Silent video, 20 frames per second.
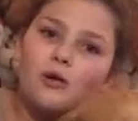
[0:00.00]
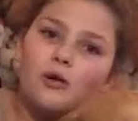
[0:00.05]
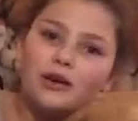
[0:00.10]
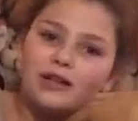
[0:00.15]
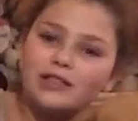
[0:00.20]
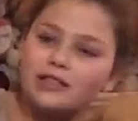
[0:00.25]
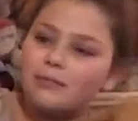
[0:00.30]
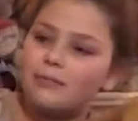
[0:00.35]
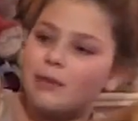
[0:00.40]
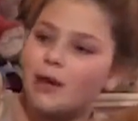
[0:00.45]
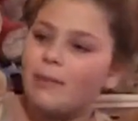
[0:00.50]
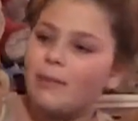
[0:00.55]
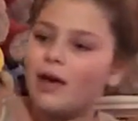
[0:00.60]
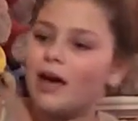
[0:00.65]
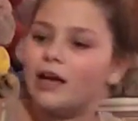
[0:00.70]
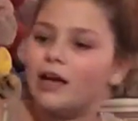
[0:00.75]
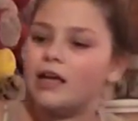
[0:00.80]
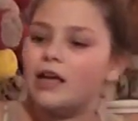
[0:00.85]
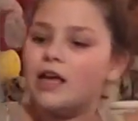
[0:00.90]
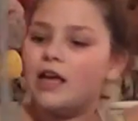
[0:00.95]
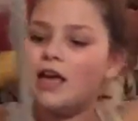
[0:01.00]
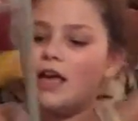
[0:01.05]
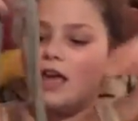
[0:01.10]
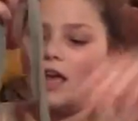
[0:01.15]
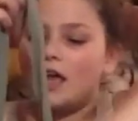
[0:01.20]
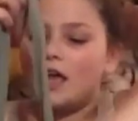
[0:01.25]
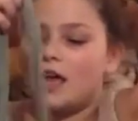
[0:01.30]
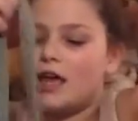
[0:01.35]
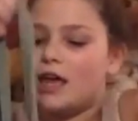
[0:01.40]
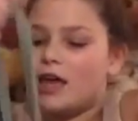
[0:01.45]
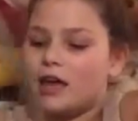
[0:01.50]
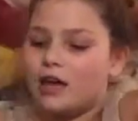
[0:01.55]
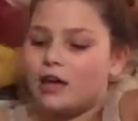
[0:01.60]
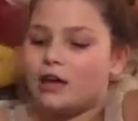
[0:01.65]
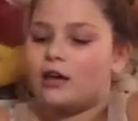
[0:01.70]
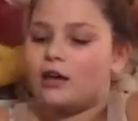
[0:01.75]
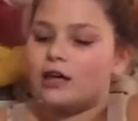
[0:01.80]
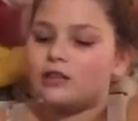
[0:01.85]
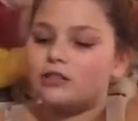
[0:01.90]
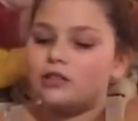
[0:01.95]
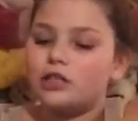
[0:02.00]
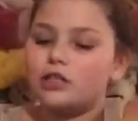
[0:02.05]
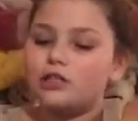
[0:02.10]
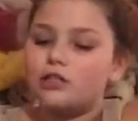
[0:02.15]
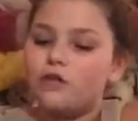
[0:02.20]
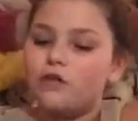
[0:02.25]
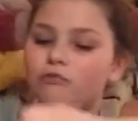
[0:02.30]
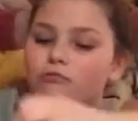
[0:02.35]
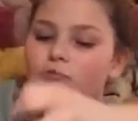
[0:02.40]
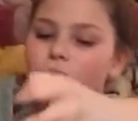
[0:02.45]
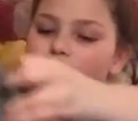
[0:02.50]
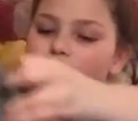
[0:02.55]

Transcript: what is in my bag. And as you guys know from my